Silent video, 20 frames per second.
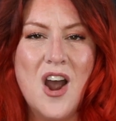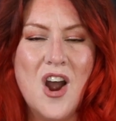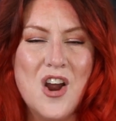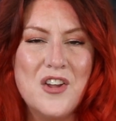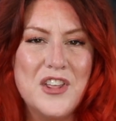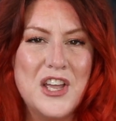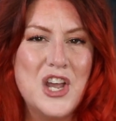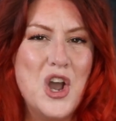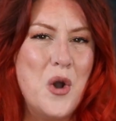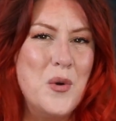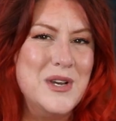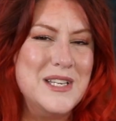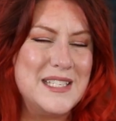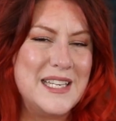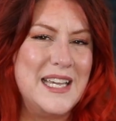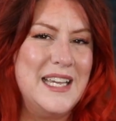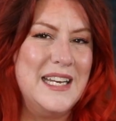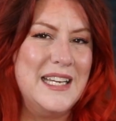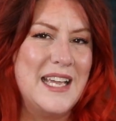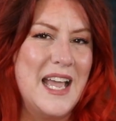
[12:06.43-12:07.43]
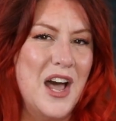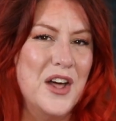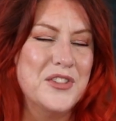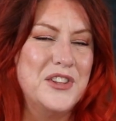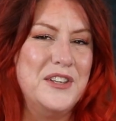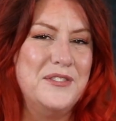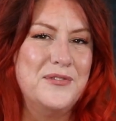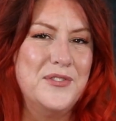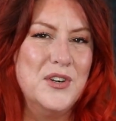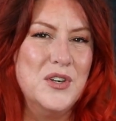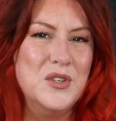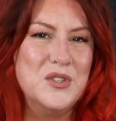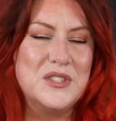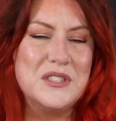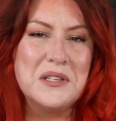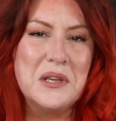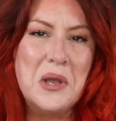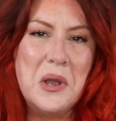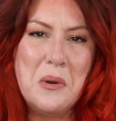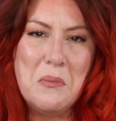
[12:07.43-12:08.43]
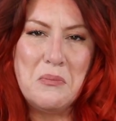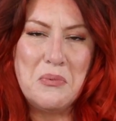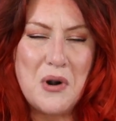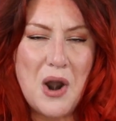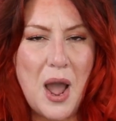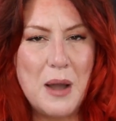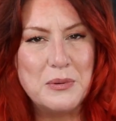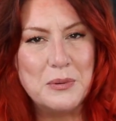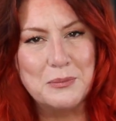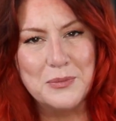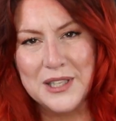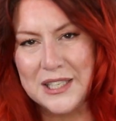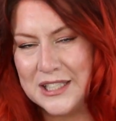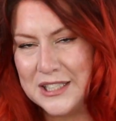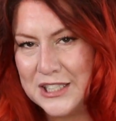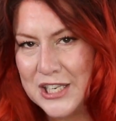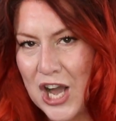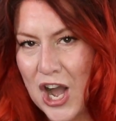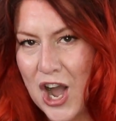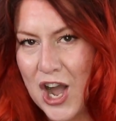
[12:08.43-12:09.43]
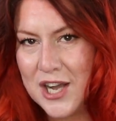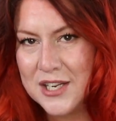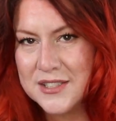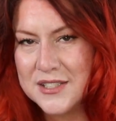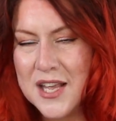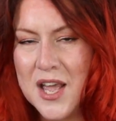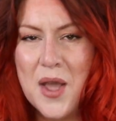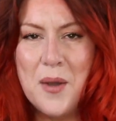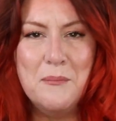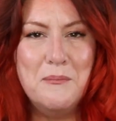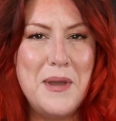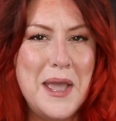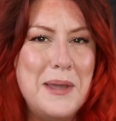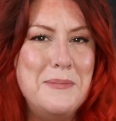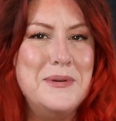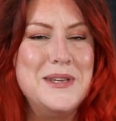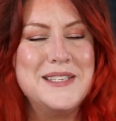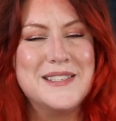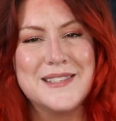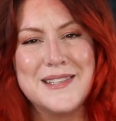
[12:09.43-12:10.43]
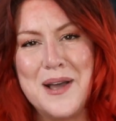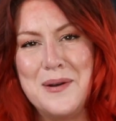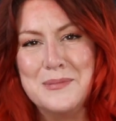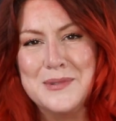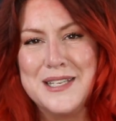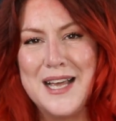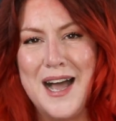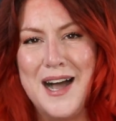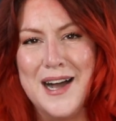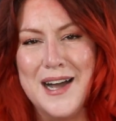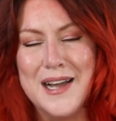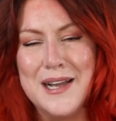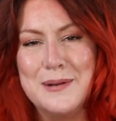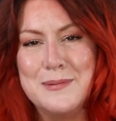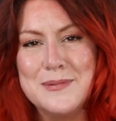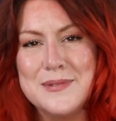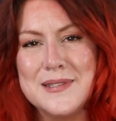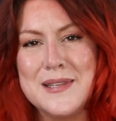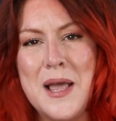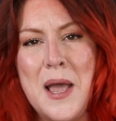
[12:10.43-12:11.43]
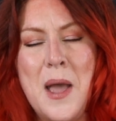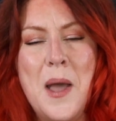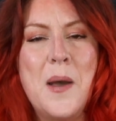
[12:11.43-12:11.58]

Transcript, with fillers: Are they always eating healthy foods? Probably not, maybe sometimes.